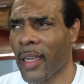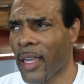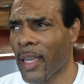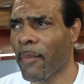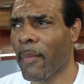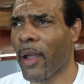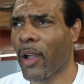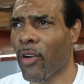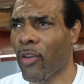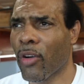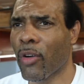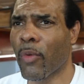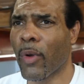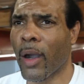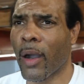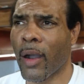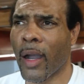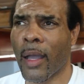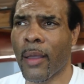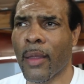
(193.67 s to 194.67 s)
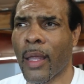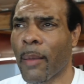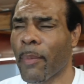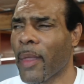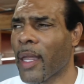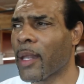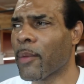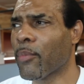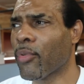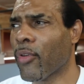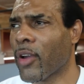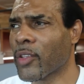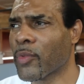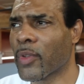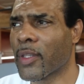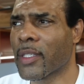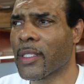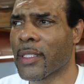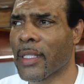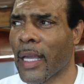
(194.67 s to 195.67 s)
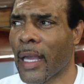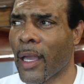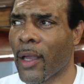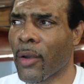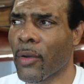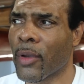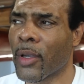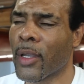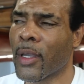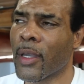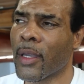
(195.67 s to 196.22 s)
it might go a while. I, I'm not impressed with the style.